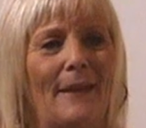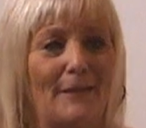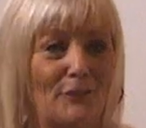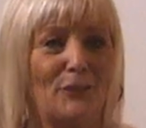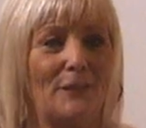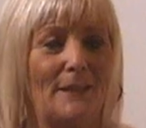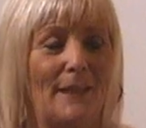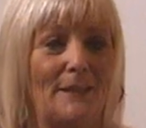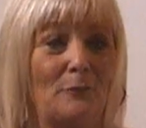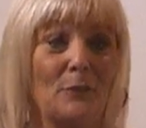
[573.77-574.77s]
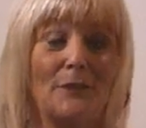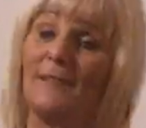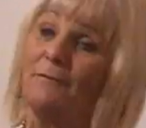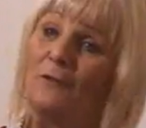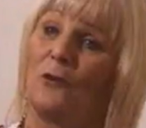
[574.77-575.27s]
energy and what
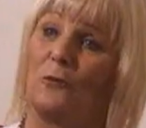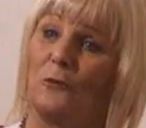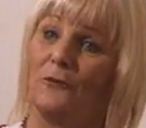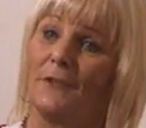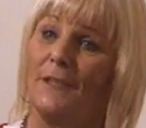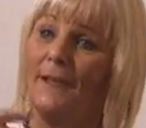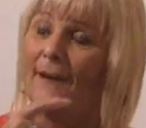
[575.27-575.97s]
is involved